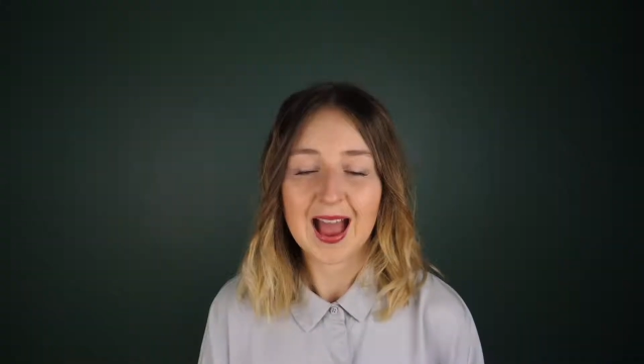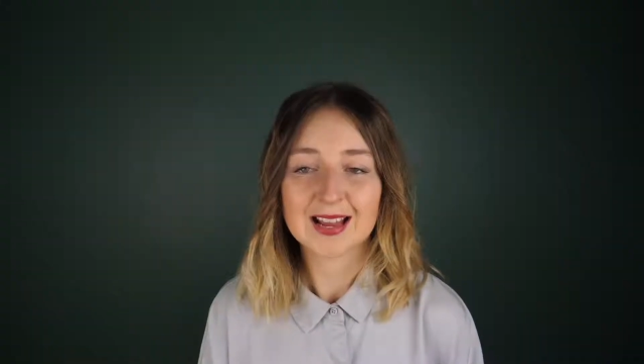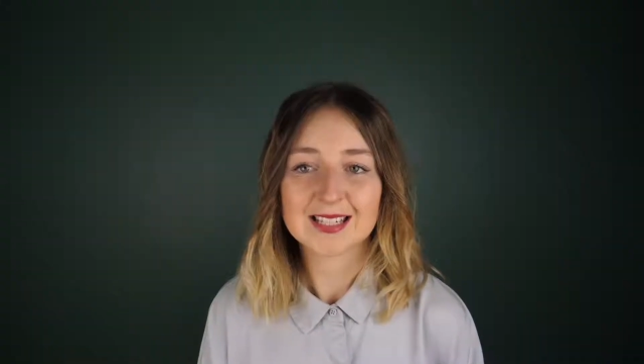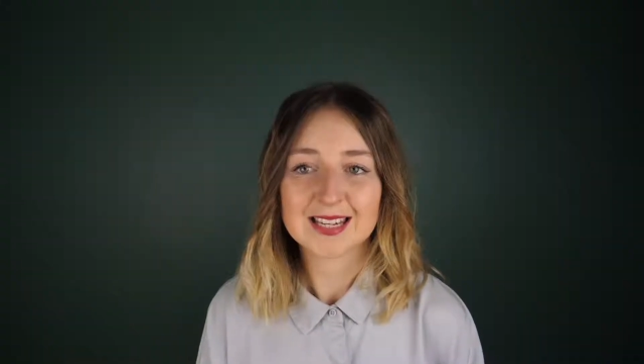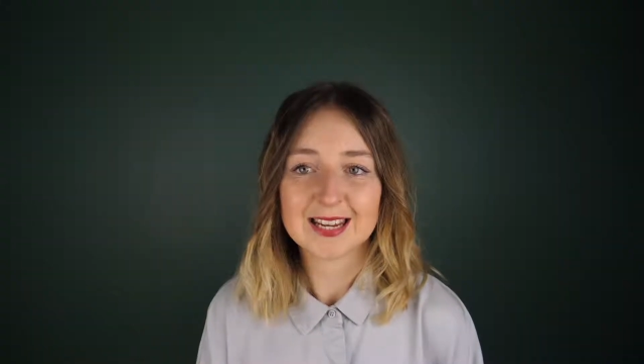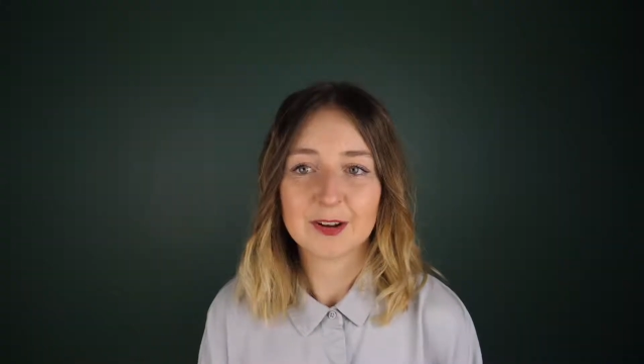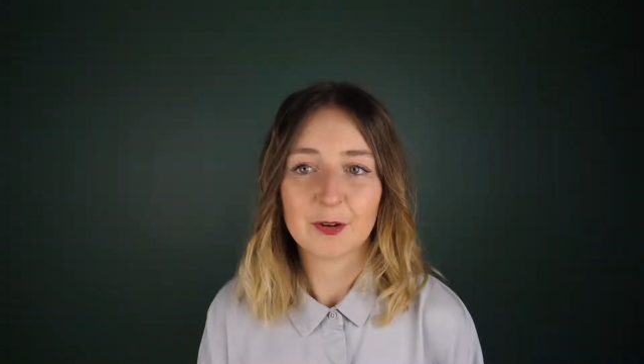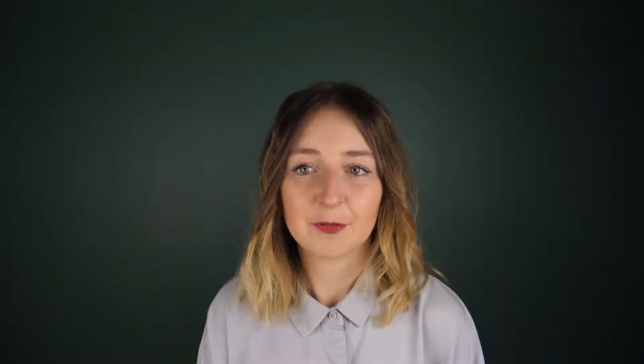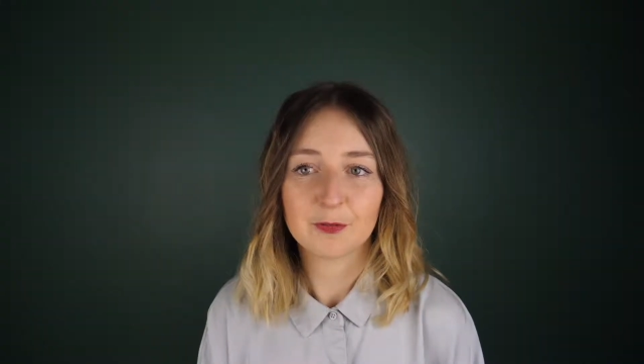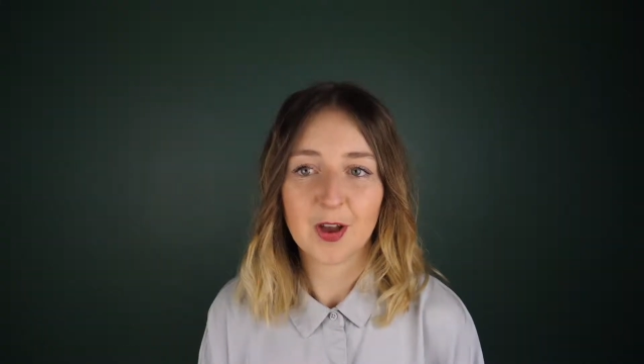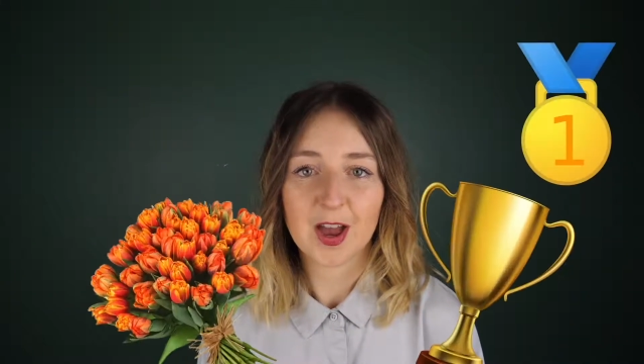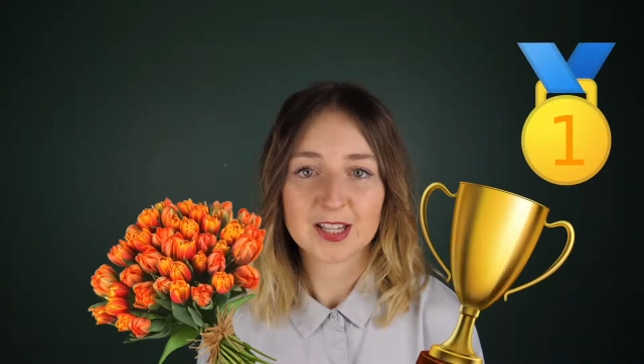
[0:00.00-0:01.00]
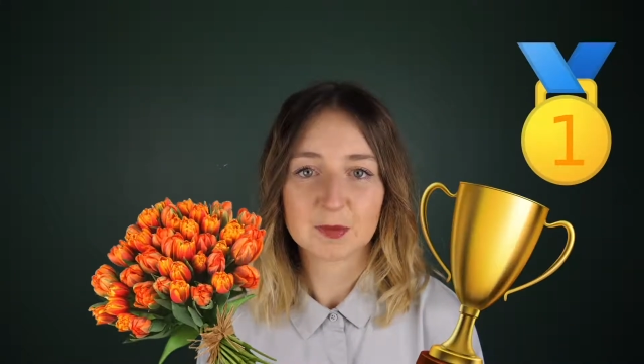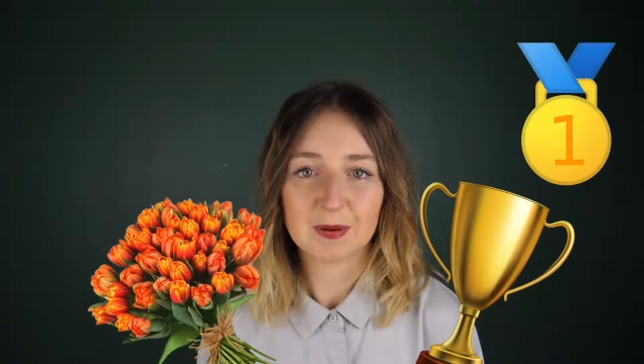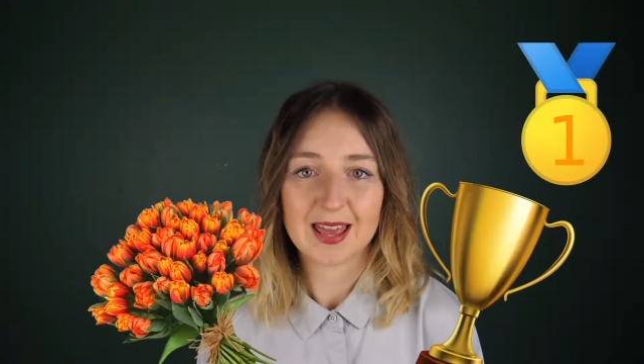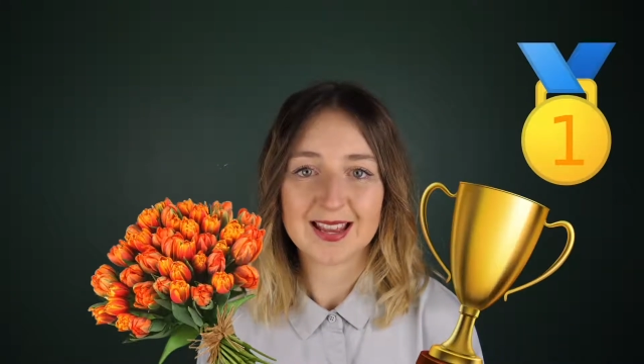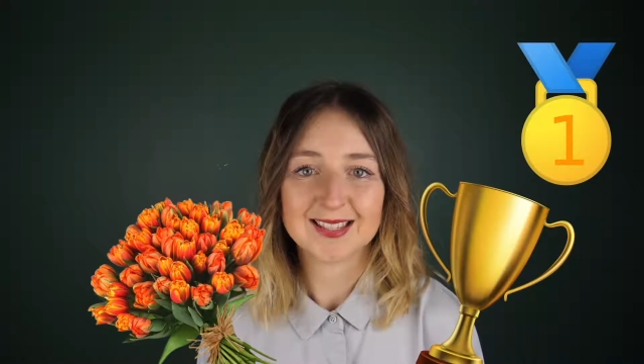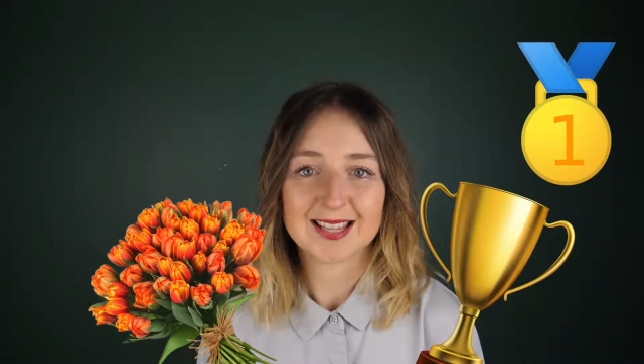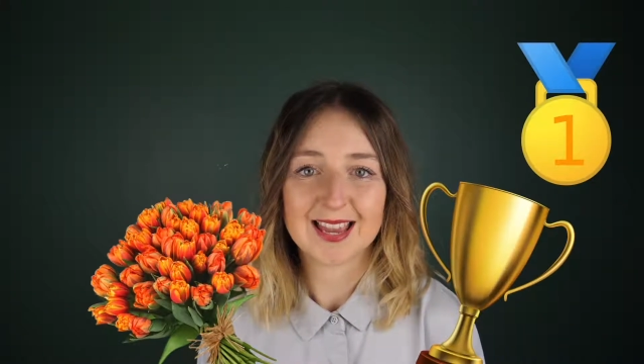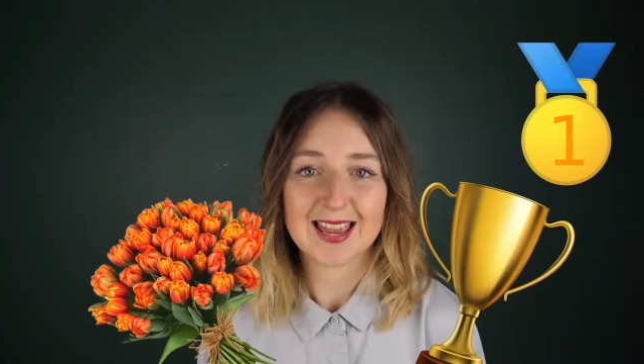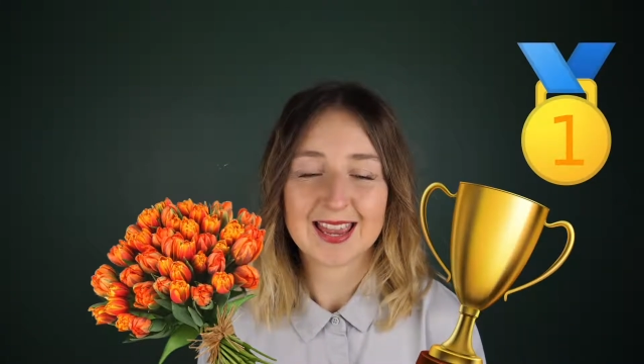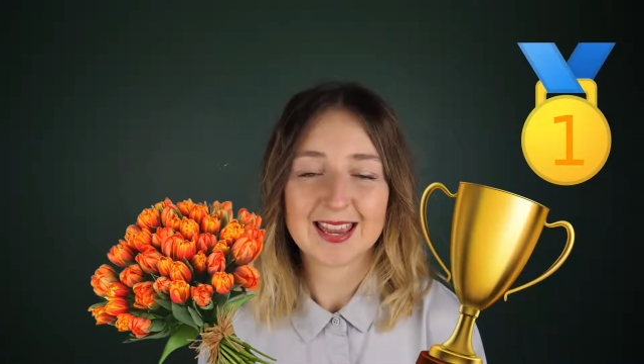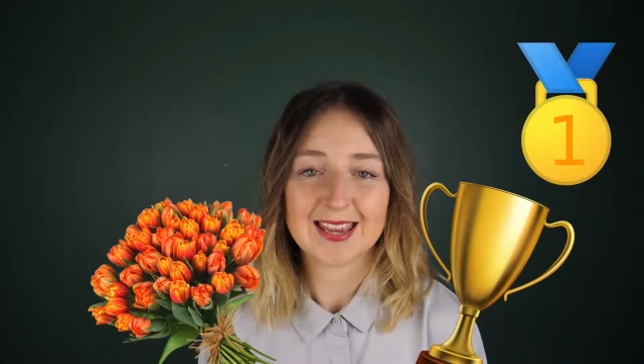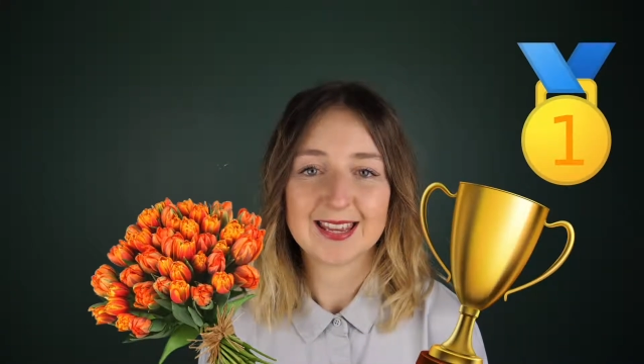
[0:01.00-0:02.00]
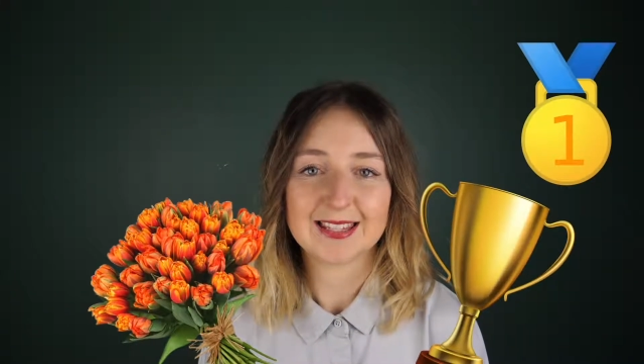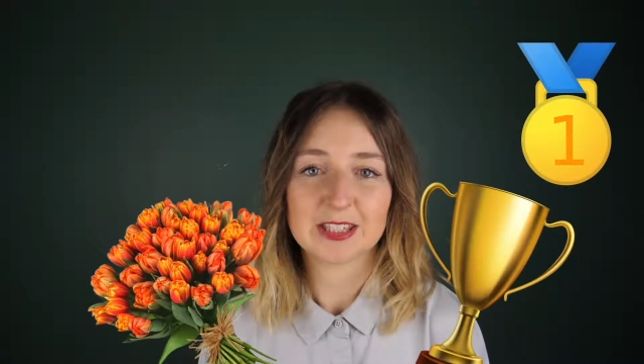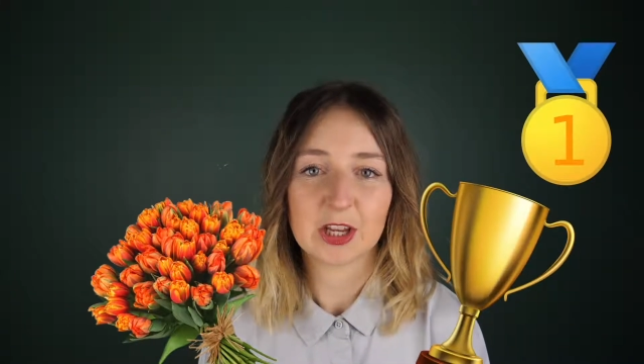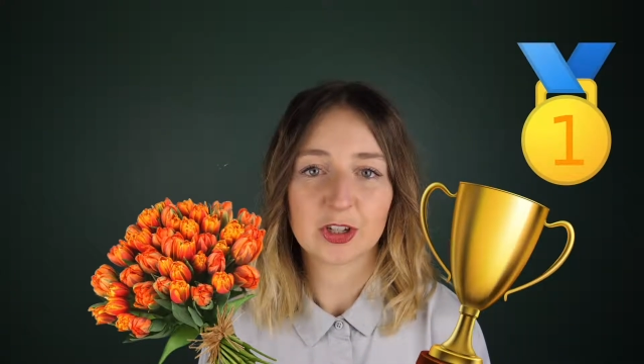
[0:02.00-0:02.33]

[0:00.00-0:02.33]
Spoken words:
And in first place is